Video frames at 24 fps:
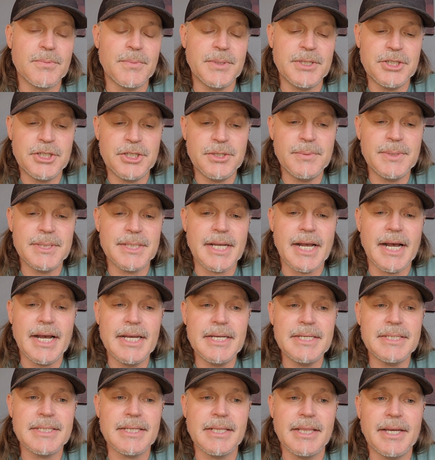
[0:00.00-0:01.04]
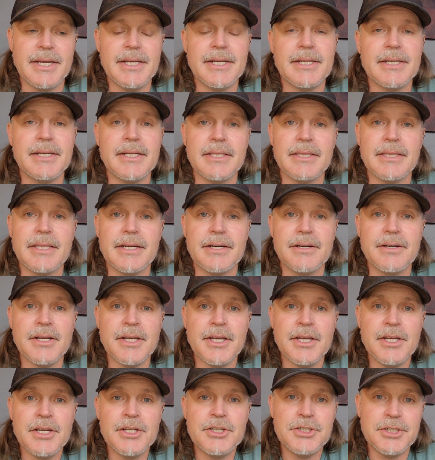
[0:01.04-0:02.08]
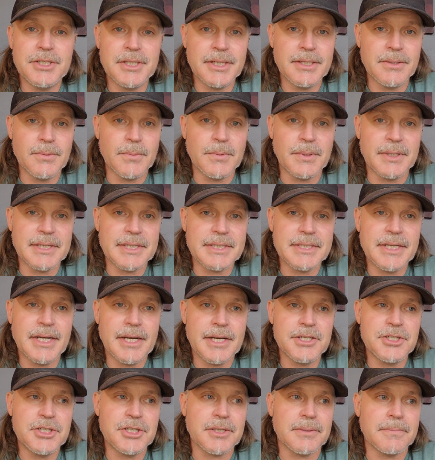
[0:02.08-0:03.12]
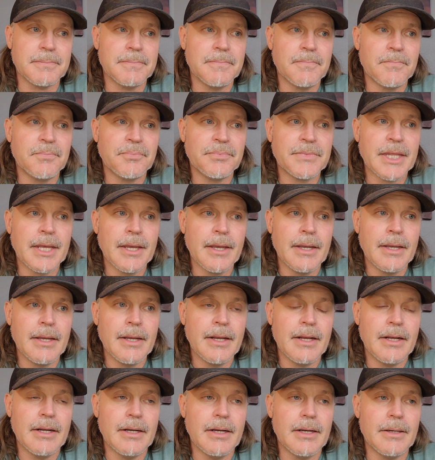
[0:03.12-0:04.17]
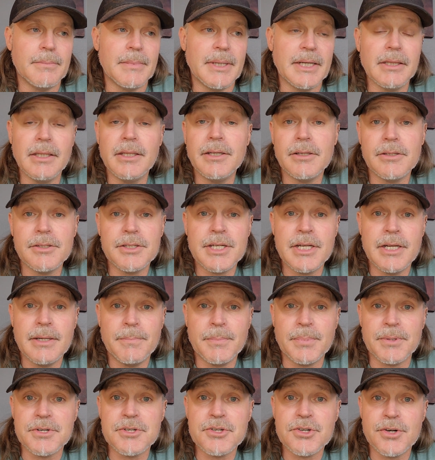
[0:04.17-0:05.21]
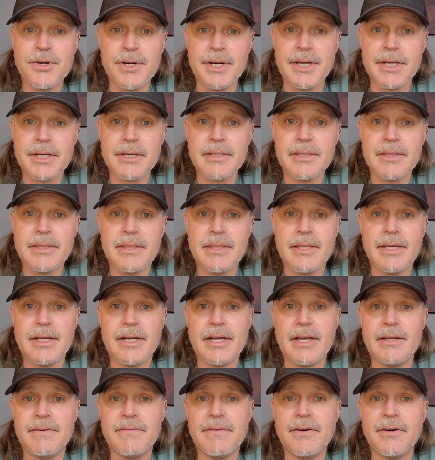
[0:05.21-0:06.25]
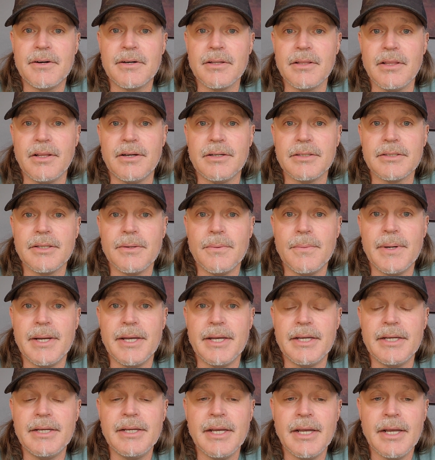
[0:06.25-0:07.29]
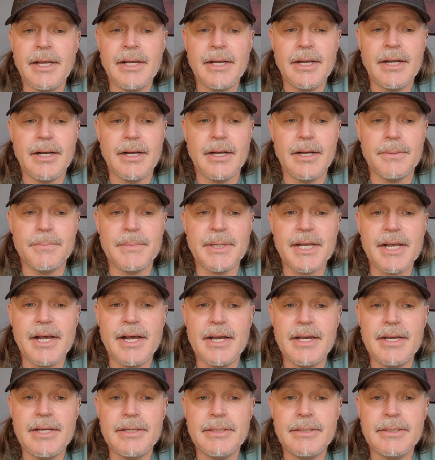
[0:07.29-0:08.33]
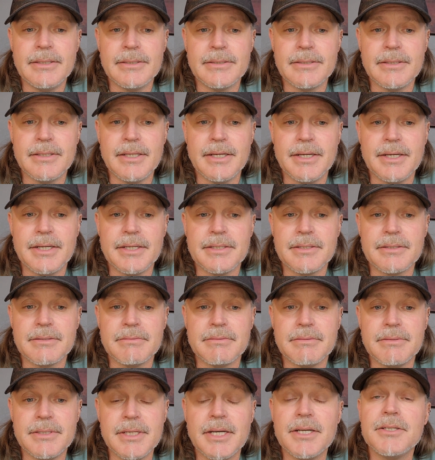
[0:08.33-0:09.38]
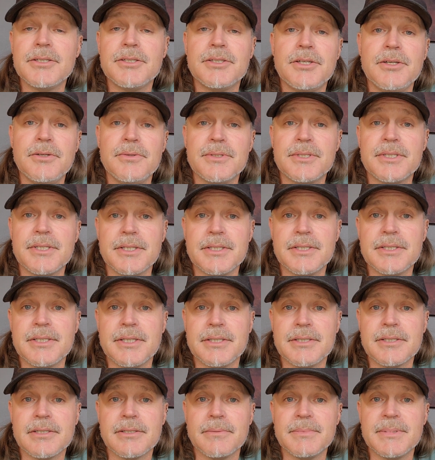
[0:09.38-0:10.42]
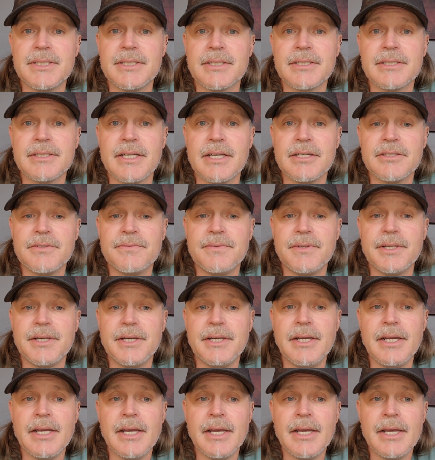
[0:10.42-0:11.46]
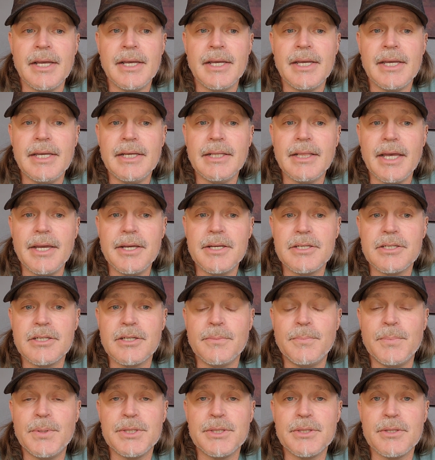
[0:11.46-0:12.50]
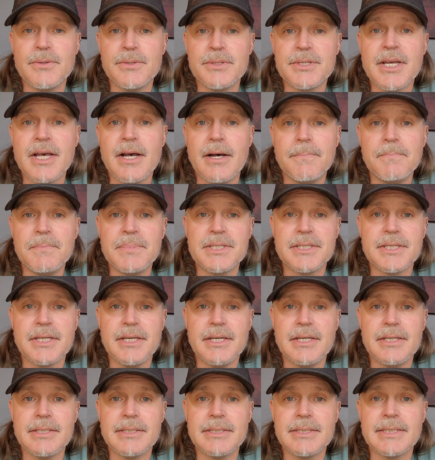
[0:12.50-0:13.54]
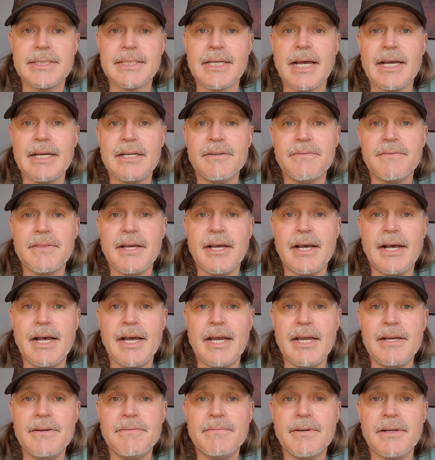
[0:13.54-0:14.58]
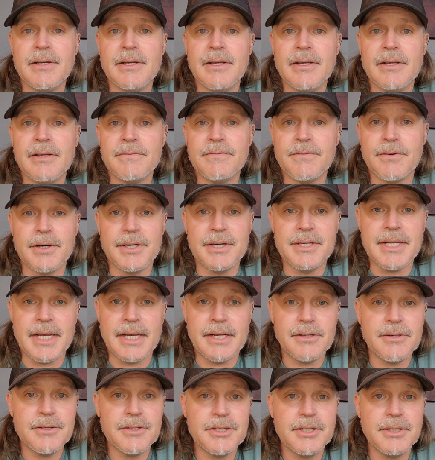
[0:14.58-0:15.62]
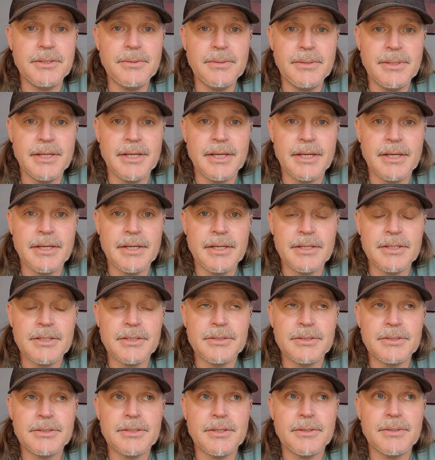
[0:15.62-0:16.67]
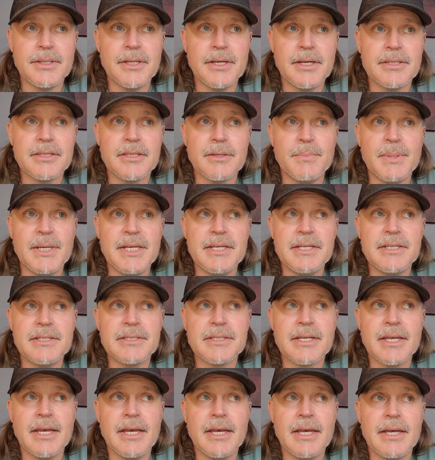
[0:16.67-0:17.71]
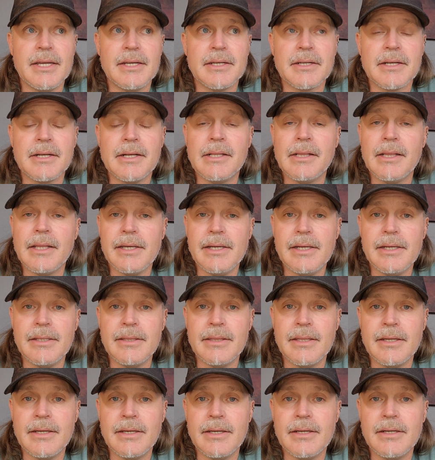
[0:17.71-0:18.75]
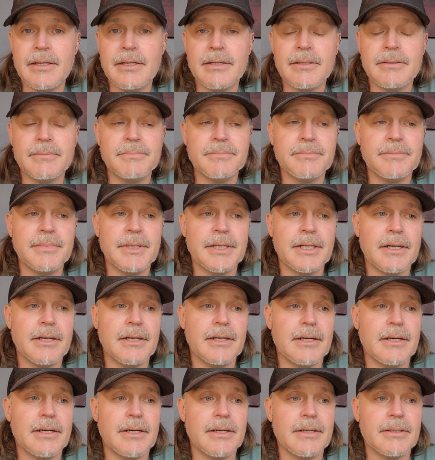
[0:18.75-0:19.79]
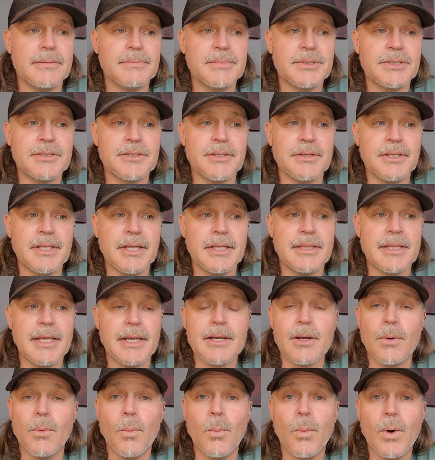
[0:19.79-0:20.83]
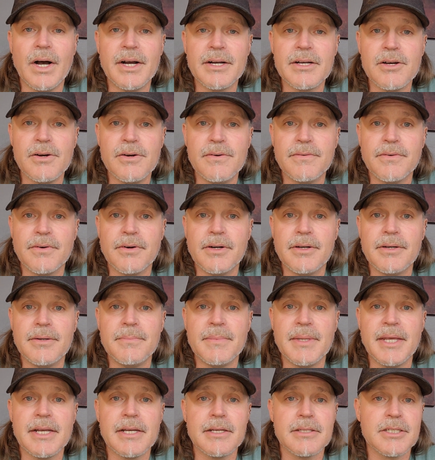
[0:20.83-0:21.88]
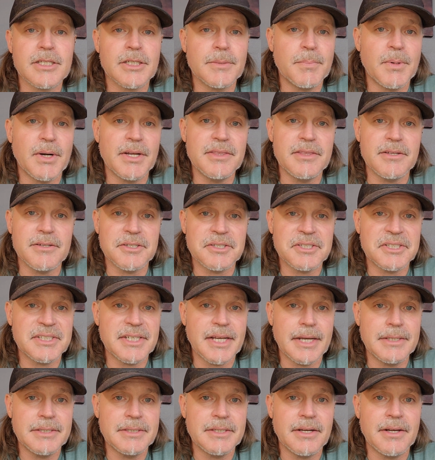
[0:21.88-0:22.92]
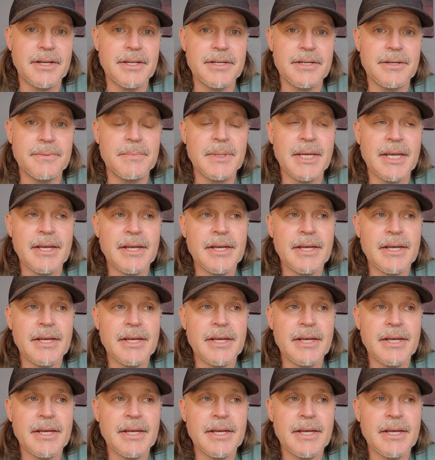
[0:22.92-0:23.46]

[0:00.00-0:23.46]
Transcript: When she was isolated in there, she didn't want to touch them. A little tip or trick that I've heard along the way, a guy that does use this system successfully, he likes to put those cups inside of the hive for a day or two so that the bees can clean them, so that they can walk over them, they can spread their scent on them.